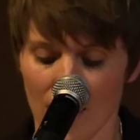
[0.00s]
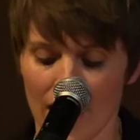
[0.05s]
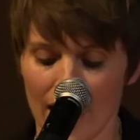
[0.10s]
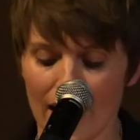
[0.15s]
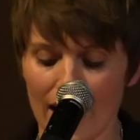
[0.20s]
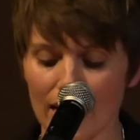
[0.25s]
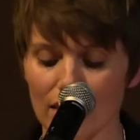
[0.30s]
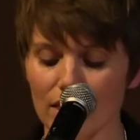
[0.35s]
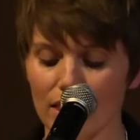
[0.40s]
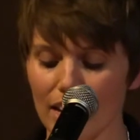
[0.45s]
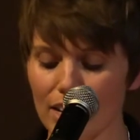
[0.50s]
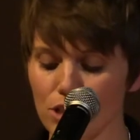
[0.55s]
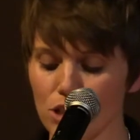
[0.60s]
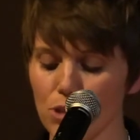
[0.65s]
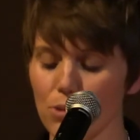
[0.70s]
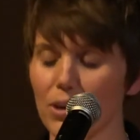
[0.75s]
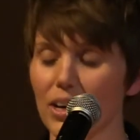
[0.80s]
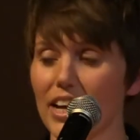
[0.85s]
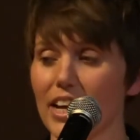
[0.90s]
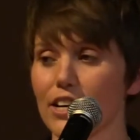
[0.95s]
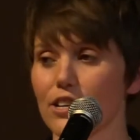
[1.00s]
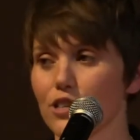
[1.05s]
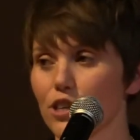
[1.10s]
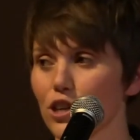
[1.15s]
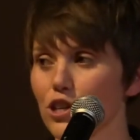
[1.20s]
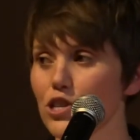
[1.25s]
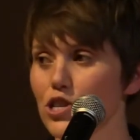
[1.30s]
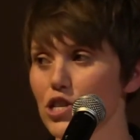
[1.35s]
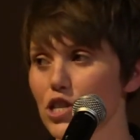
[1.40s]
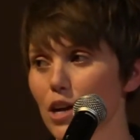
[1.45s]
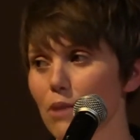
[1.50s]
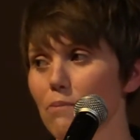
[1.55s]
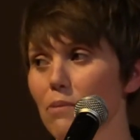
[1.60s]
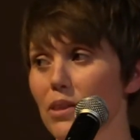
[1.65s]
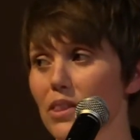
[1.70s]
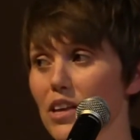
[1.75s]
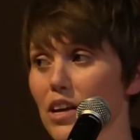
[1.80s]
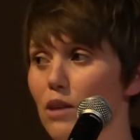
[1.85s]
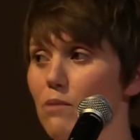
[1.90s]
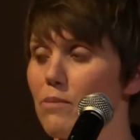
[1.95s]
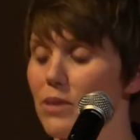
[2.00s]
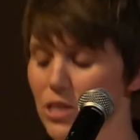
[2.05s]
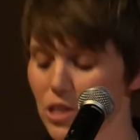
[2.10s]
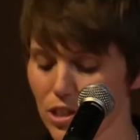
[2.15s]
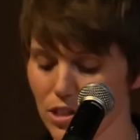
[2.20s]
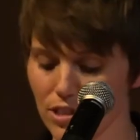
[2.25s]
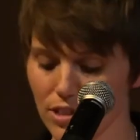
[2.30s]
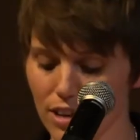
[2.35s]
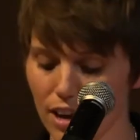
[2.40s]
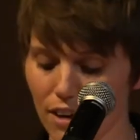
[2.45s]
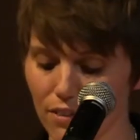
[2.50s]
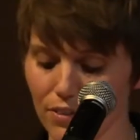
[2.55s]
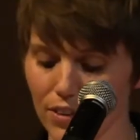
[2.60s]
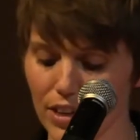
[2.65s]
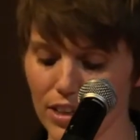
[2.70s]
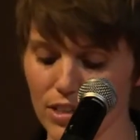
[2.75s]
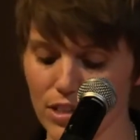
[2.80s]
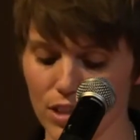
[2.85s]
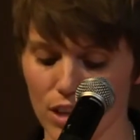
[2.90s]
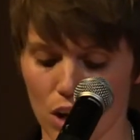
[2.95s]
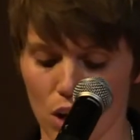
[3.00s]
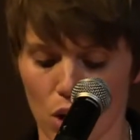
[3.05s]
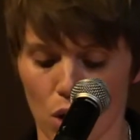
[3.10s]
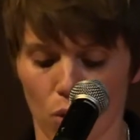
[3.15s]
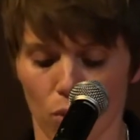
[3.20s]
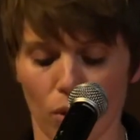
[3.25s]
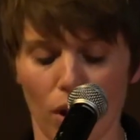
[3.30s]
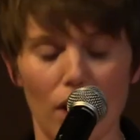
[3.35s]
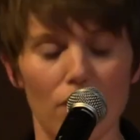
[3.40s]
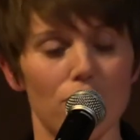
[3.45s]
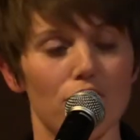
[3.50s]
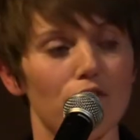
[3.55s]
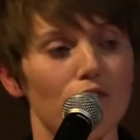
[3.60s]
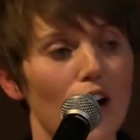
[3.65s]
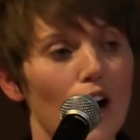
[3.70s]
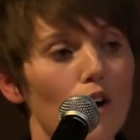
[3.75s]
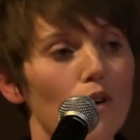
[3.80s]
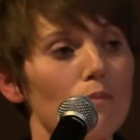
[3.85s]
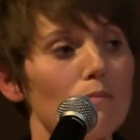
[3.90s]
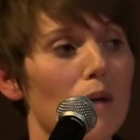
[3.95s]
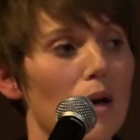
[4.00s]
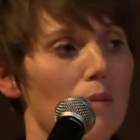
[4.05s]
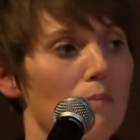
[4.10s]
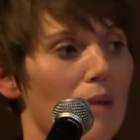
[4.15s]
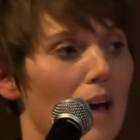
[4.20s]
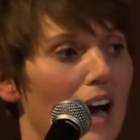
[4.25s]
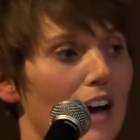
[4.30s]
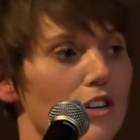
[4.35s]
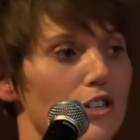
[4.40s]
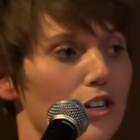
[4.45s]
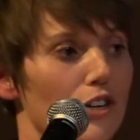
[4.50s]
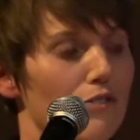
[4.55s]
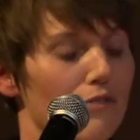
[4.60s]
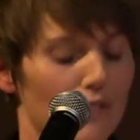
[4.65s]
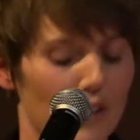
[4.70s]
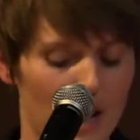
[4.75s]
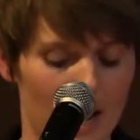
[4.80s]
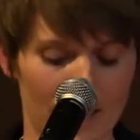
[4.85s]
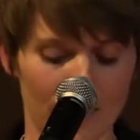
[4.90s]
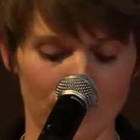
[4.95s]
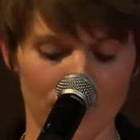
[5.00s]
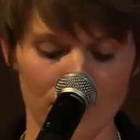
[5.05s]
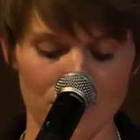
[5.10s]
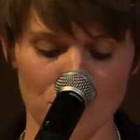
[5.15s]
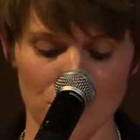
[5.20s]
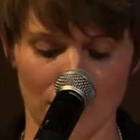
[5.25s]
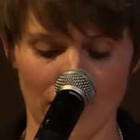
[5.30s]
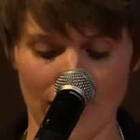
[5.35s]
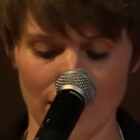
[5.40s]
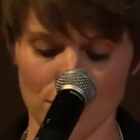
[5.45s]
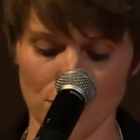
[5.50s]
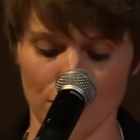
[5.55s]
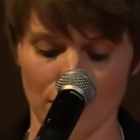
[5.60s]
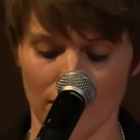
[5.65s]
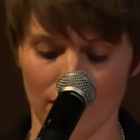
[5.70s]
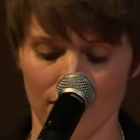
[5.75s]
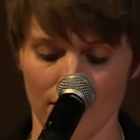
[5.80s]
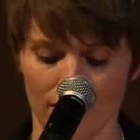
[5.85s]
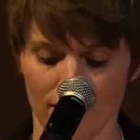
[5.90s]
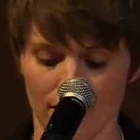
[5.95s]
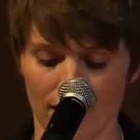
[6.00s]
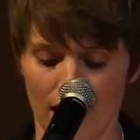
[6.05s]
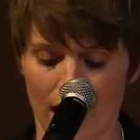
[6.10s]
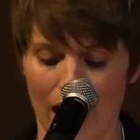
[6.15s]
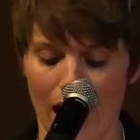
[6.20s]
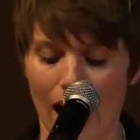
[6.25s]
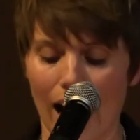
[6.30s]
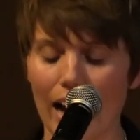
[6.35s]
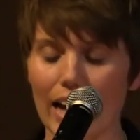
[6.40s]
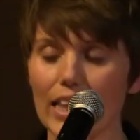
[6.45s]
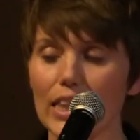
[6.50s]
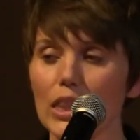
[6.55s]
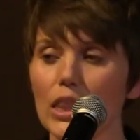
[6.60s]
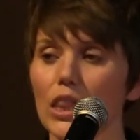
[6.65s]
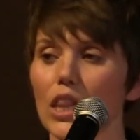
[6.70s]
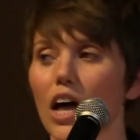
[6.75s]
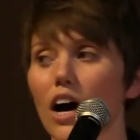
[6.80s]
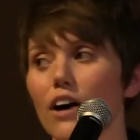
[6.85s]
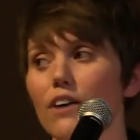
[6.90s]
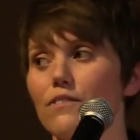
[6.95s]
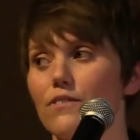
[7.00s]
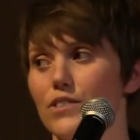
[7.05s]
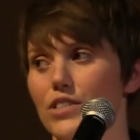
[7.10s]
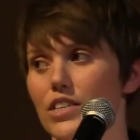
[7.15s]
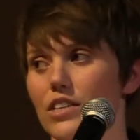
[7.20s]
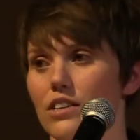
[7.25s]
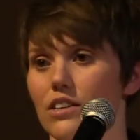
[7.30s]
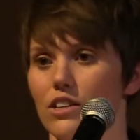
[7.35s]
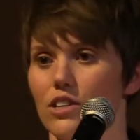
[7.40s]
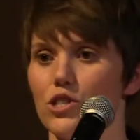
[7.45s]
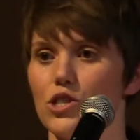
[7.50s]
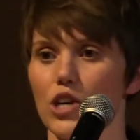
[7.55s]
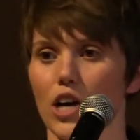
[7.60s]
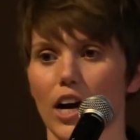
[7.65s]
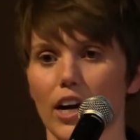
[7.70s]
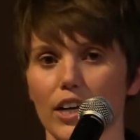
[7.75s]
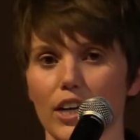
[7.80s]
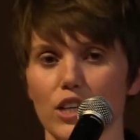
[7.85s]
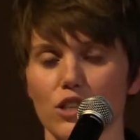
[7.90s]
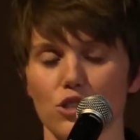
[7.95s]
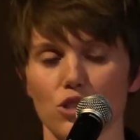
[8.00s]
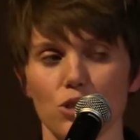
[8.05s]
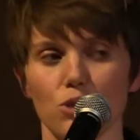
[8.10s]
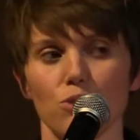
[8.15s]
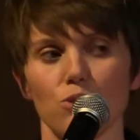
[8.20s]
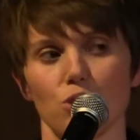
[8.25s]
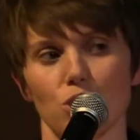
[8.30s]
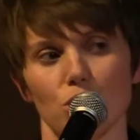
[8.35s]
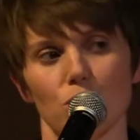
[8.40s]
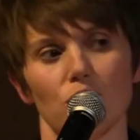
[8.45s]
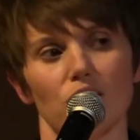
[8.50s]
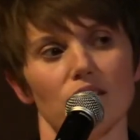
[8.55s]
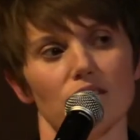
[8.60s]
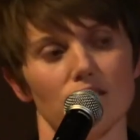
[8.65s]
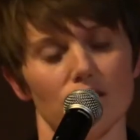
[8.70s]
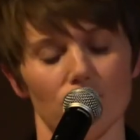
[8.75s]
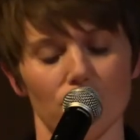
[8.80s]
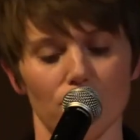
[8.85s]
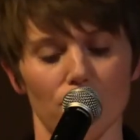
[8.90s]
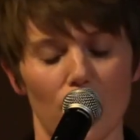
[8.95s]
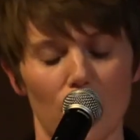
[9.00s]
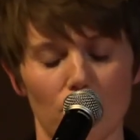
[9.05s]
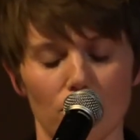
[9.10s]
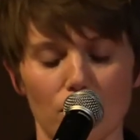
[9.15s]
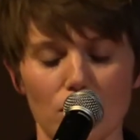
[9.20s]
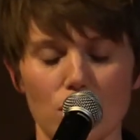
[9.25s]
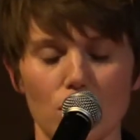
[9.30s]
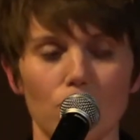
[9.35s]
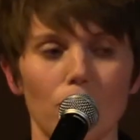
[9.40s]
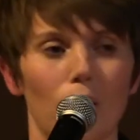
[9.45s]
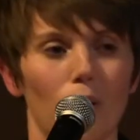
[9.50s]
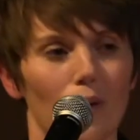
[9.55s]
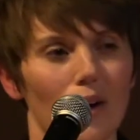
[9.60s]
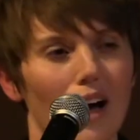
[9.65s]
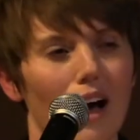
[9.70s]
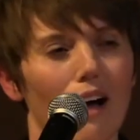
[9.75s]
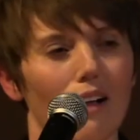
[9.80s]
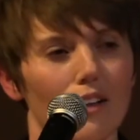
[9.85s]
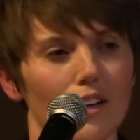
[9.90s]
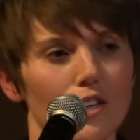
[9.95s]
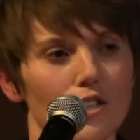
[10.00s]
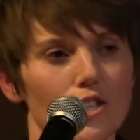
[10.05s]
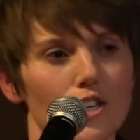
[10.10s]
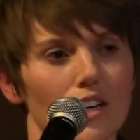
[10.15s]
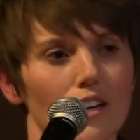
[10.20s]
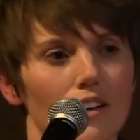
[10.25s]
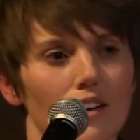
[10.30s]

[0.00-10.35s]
It led to an internship in the admissions office where I found my passion for higher education. I loved talking to students and families about college